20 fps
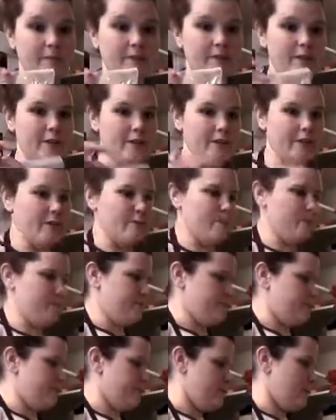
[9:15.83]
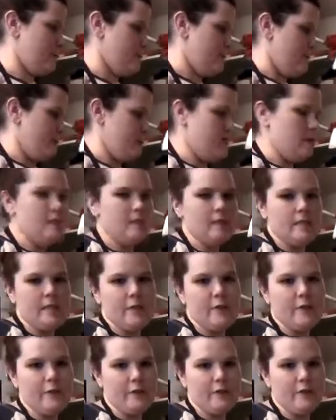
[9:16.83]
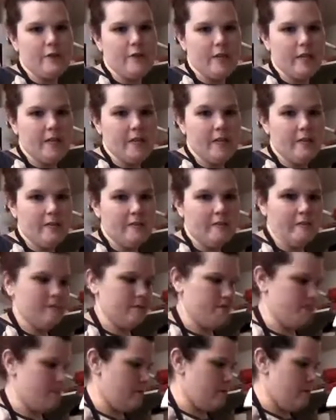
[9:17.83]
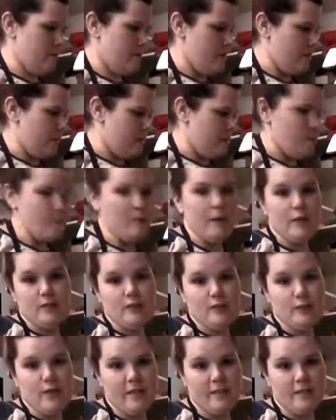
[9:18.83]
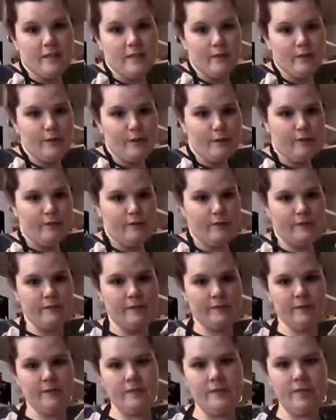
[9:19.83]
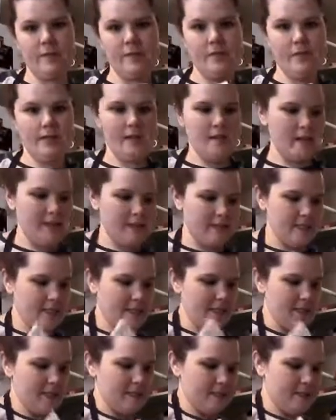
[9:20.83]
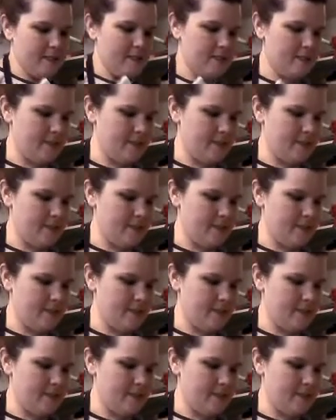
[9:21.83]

here you go. Secret ingredient. Special K cereal. I take it,